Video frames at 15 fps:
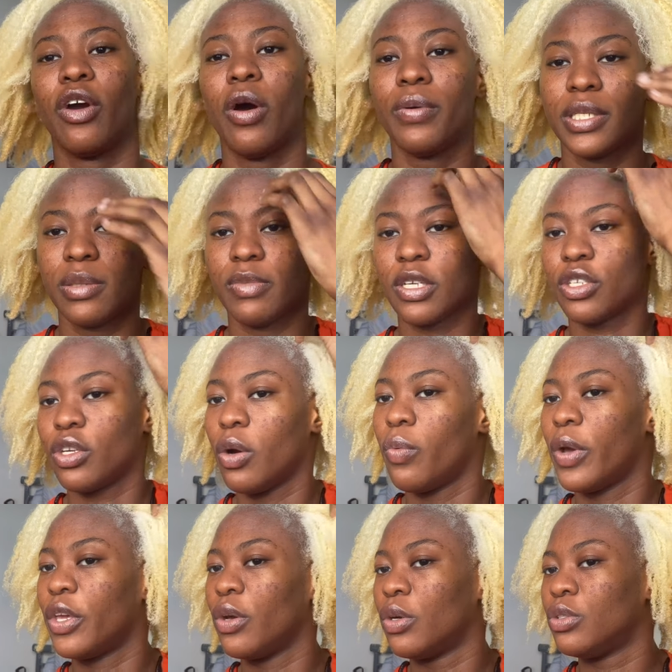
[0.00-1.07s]
Always make sure
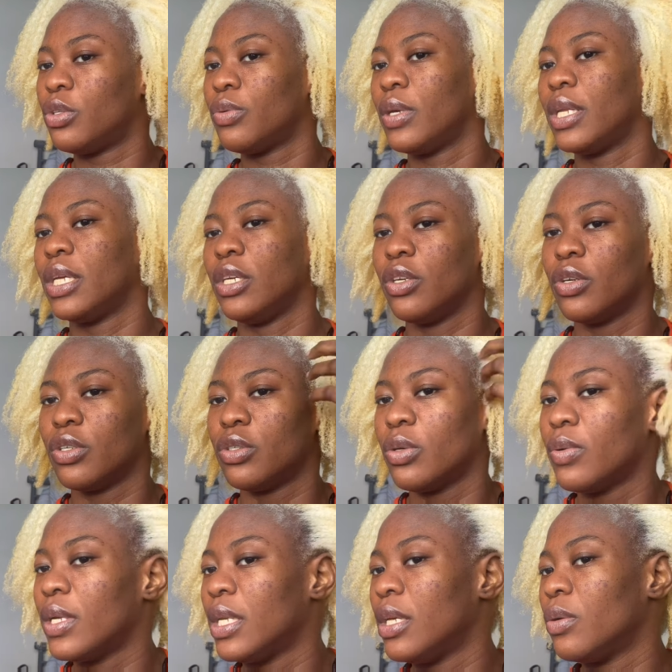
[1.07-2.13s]
when you're doing
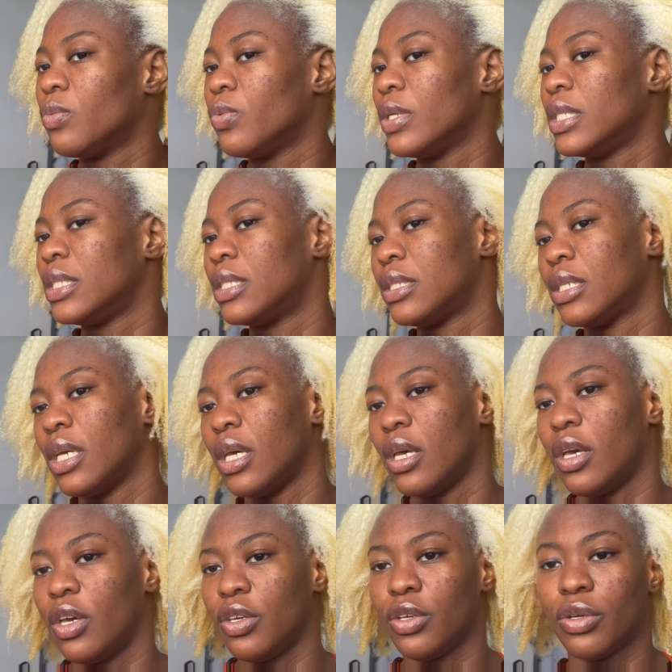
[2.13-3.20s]
it with,
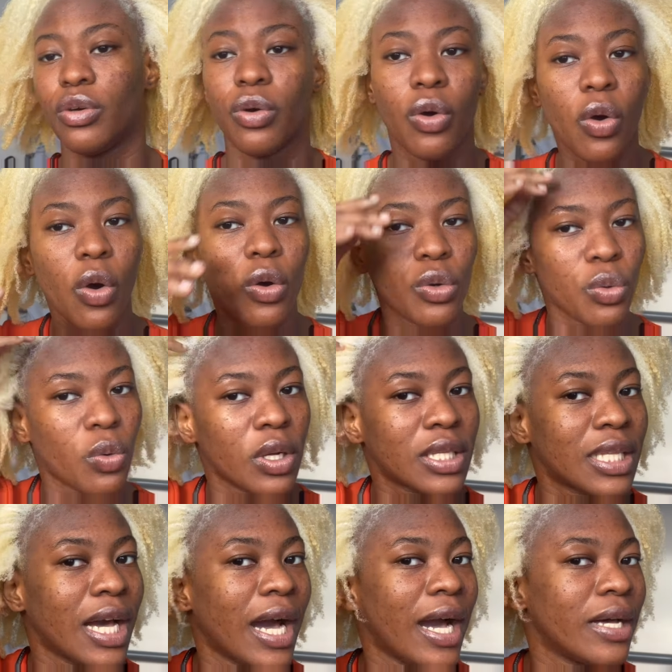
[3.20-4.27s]
you know, cold
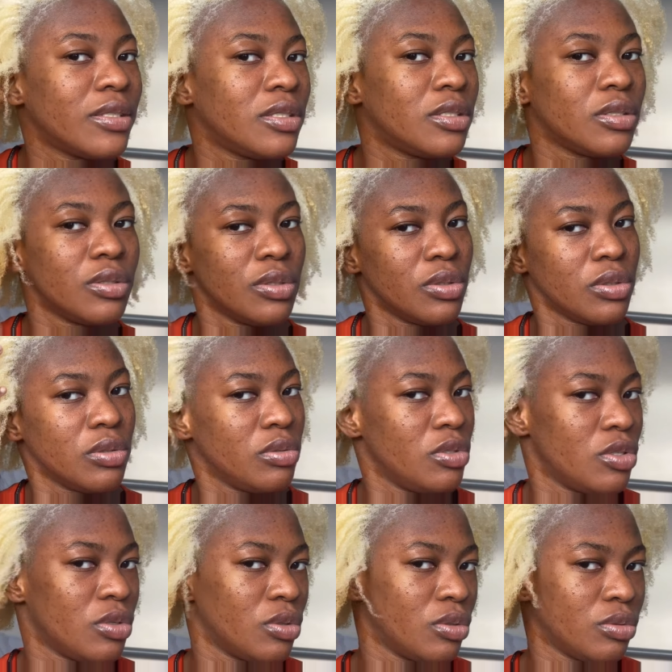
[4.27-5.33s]
water to, you
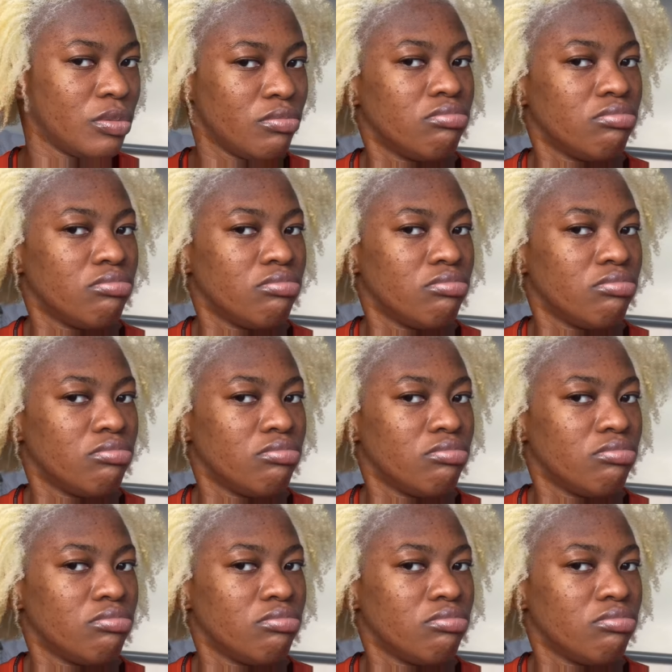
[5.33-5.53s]
know,